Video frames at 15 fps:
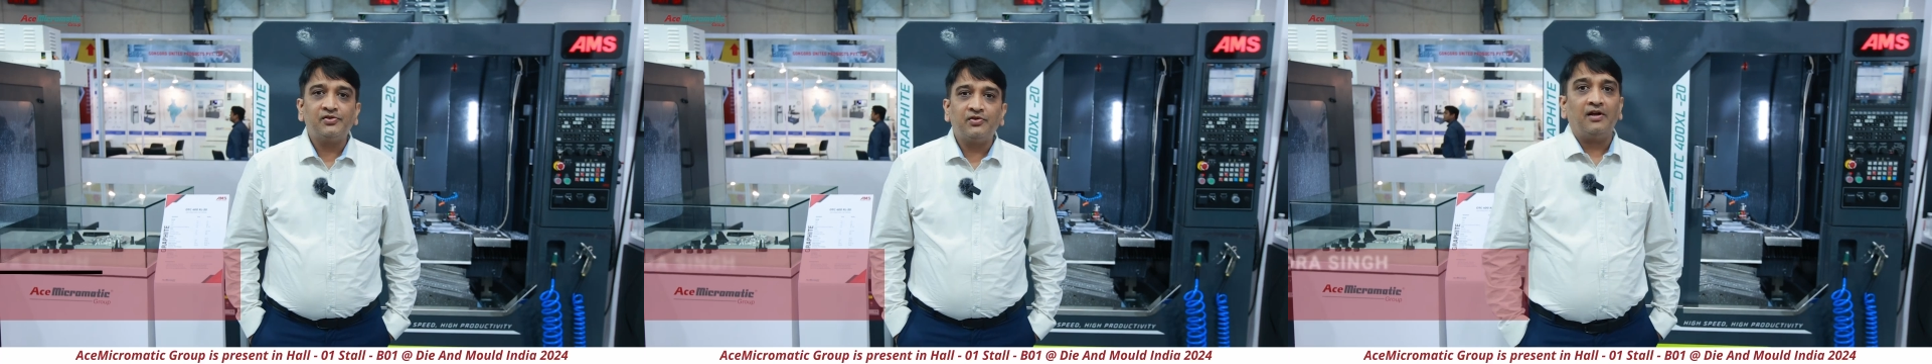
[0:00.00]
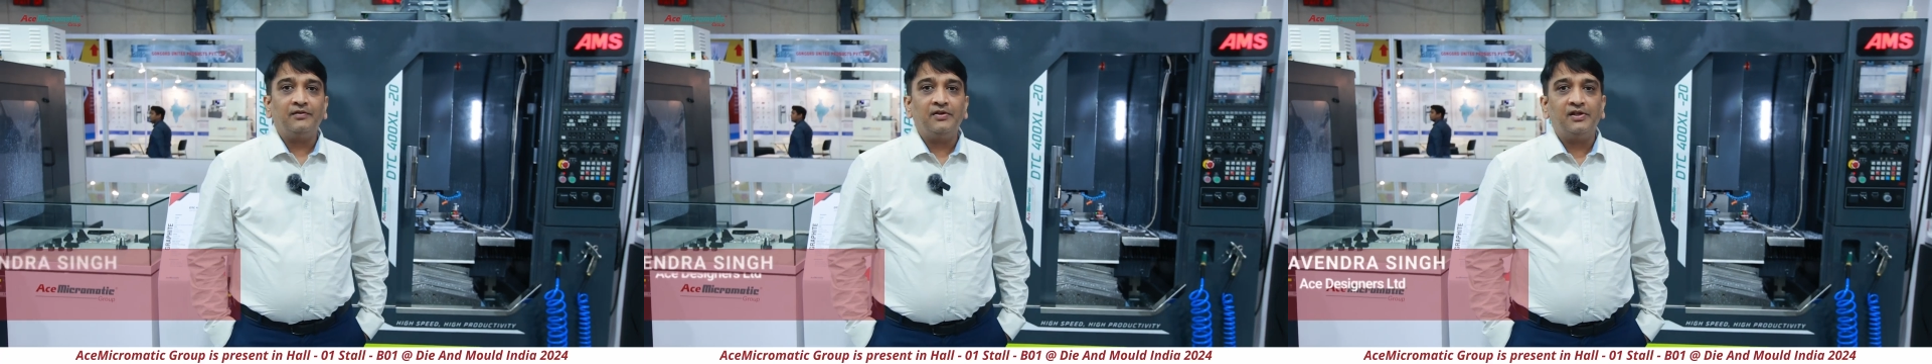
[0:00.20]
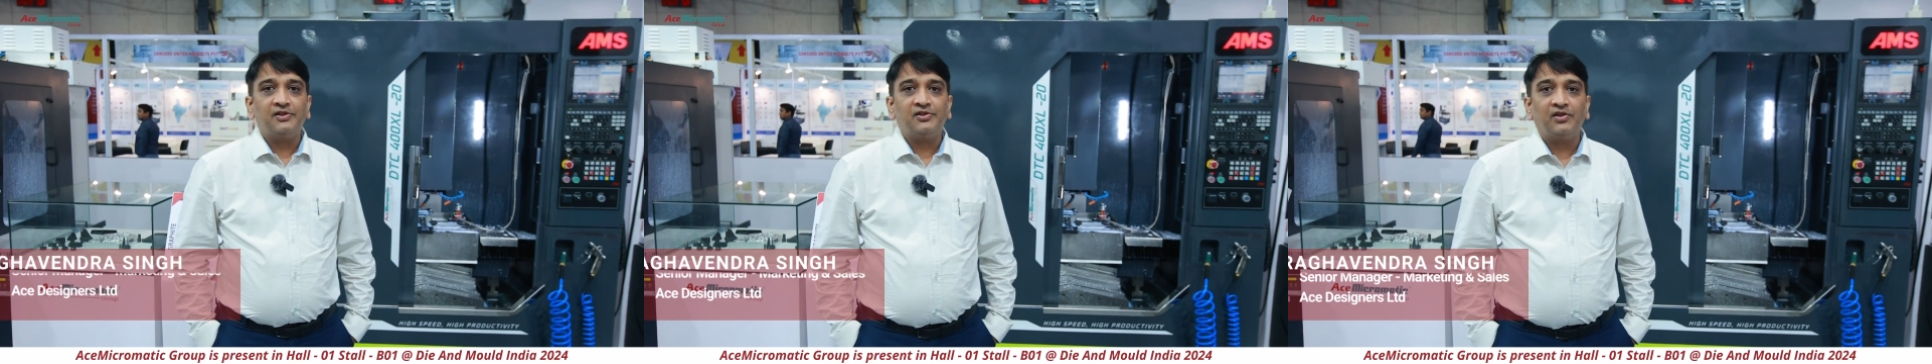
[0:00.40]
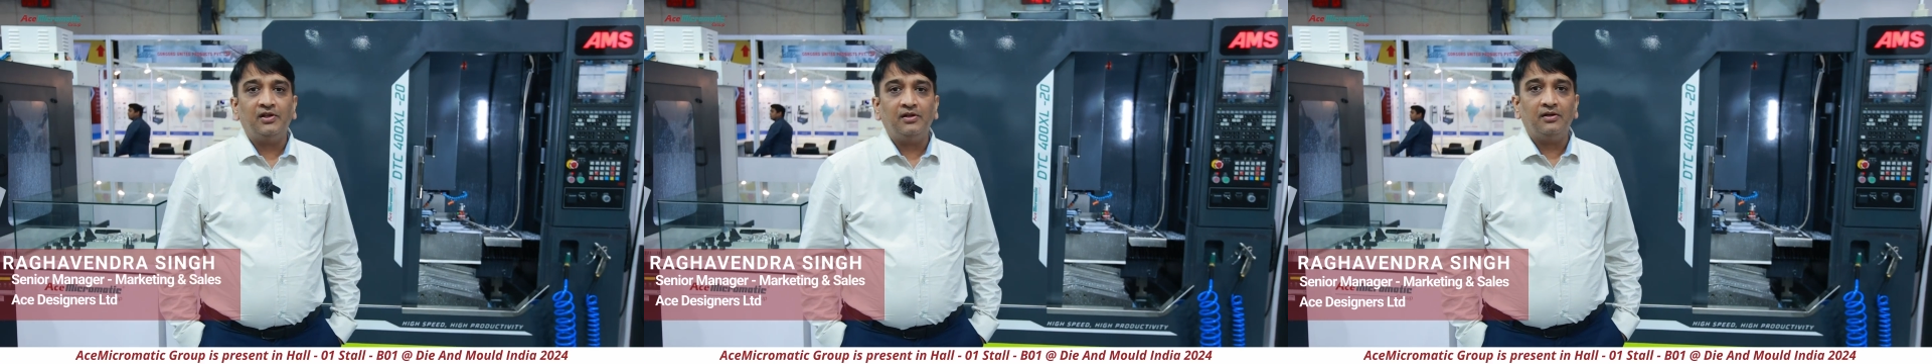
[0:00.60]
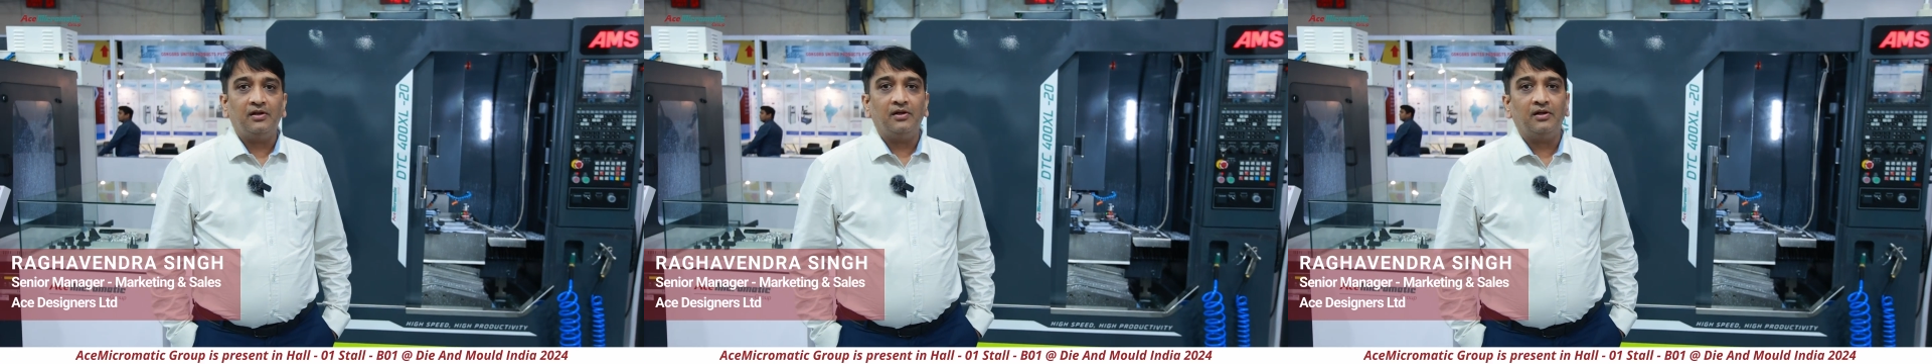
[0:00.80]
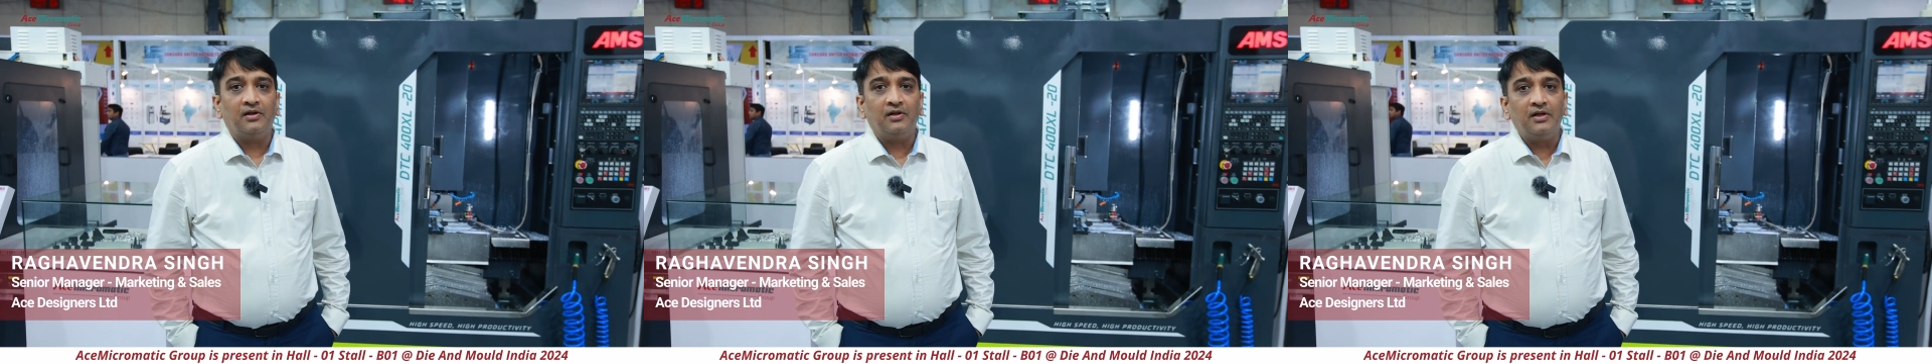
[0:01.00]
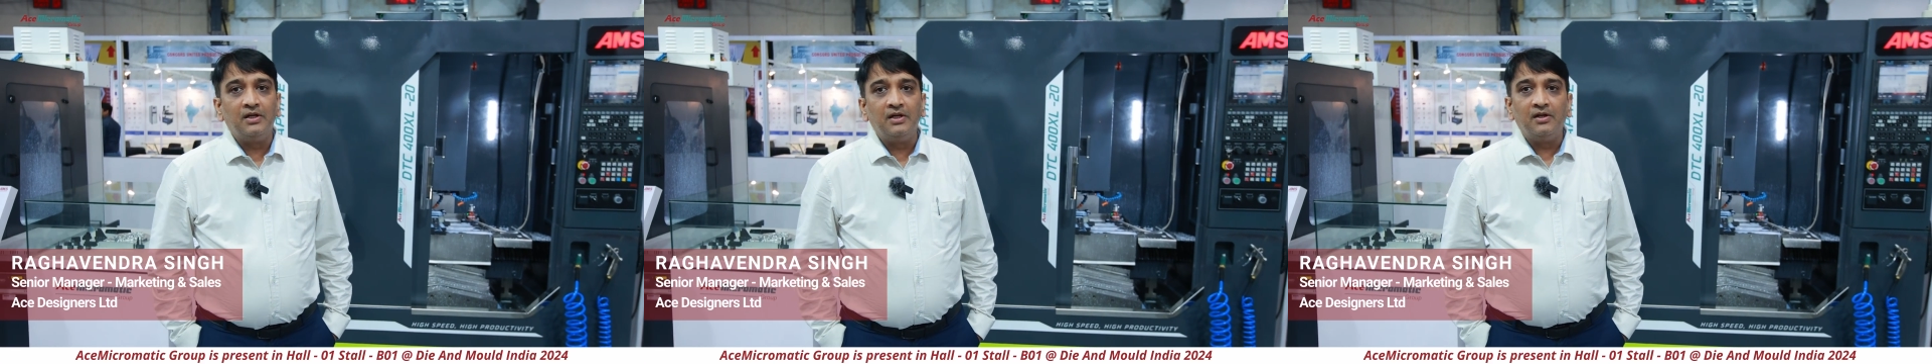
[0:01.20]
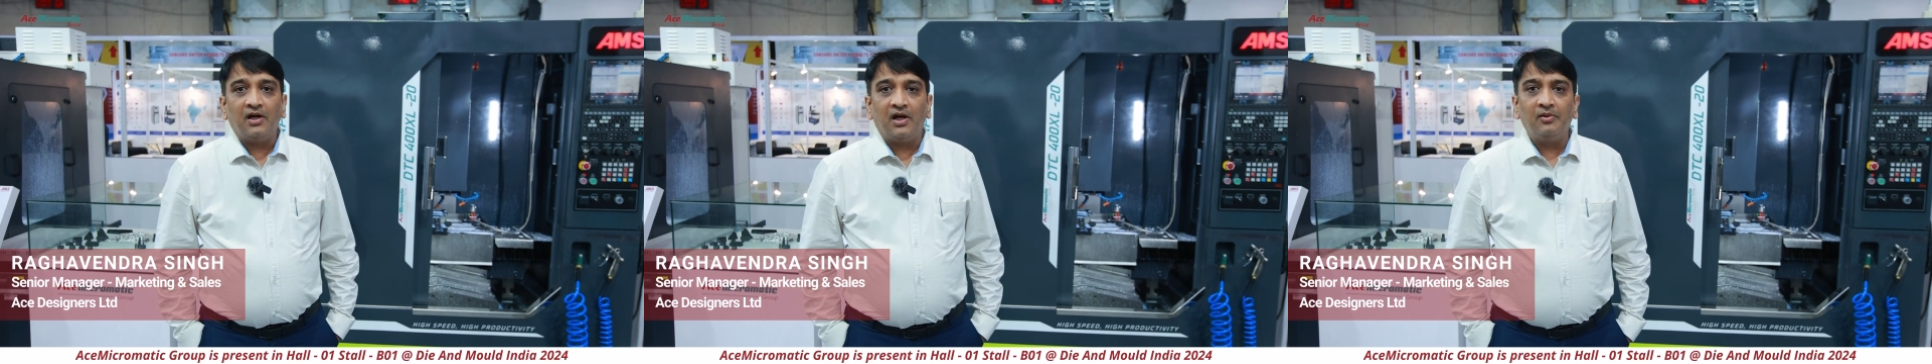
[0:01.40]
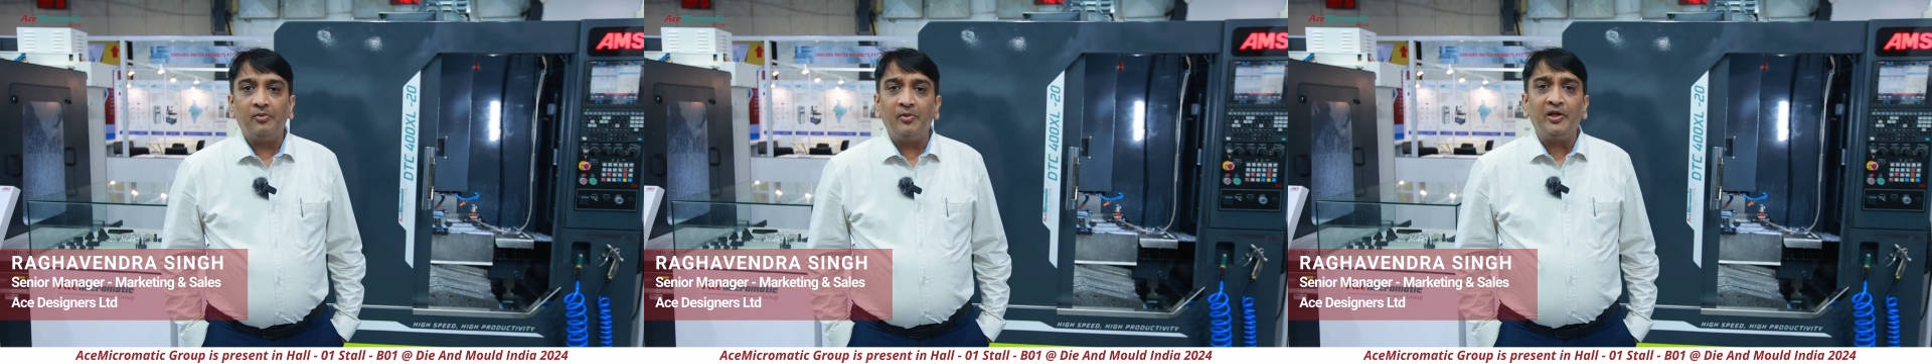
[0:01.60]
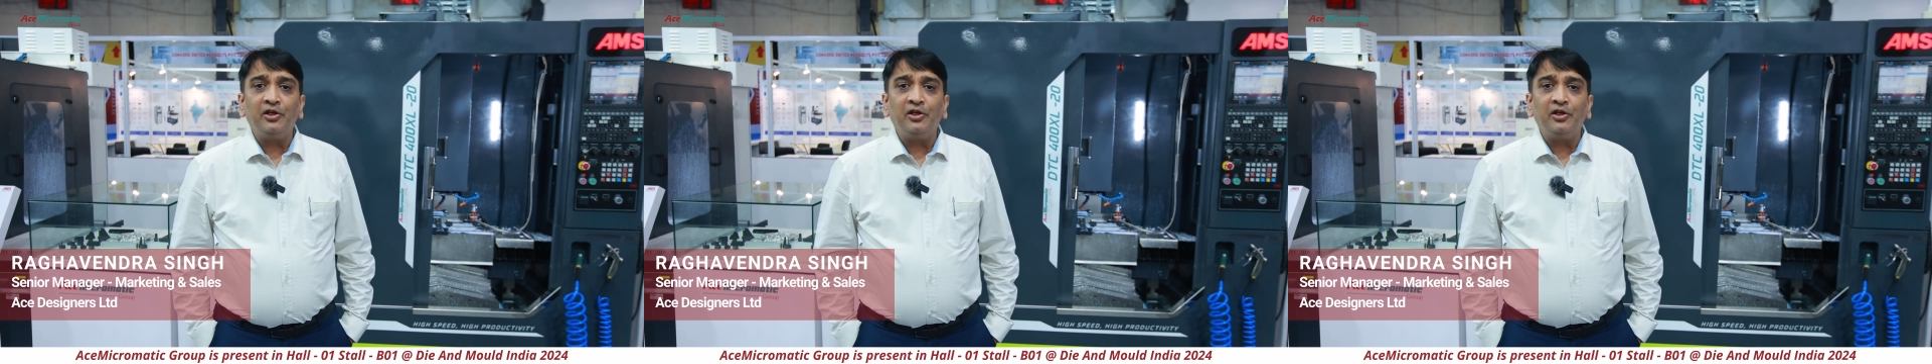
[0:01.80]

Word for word: is Raghavendra Singh. Uh, I'll be